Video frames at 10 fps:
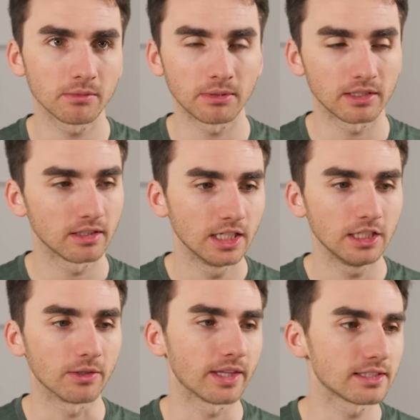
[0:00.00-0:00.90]
but
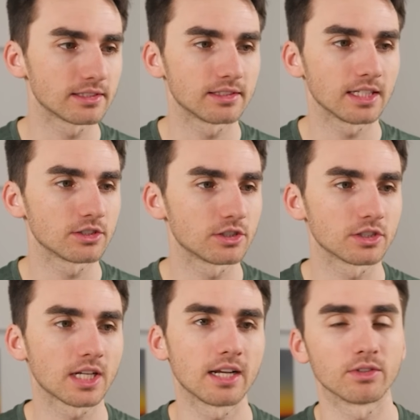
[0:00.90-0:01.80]
you know, that's
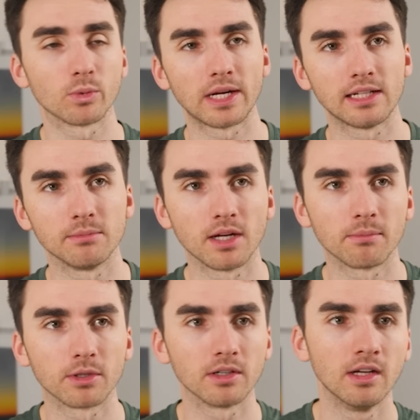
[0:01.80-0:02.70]
just kind of a random
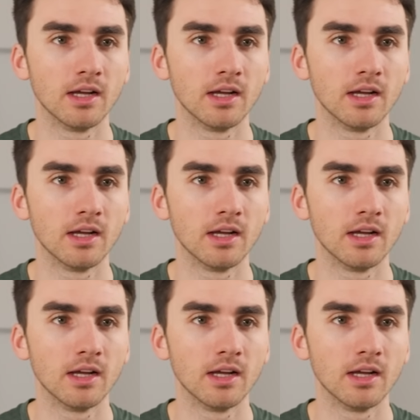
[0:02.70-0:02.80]
number.